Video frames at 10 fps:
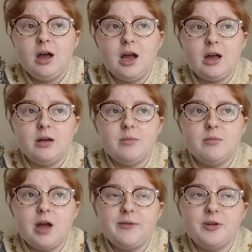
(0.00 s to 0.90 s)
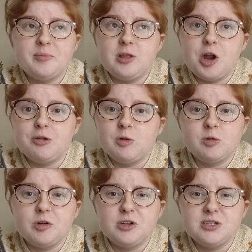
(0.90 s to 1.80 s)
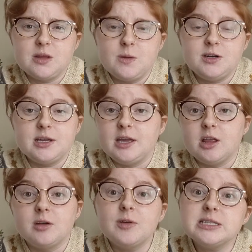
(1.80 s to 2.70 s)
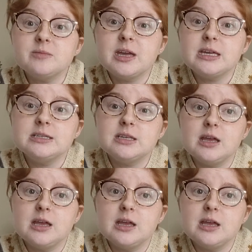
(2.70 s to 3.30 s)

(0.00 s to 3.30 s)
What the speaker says: I've heard from a lot of recruiters that they're taking a lot of resumes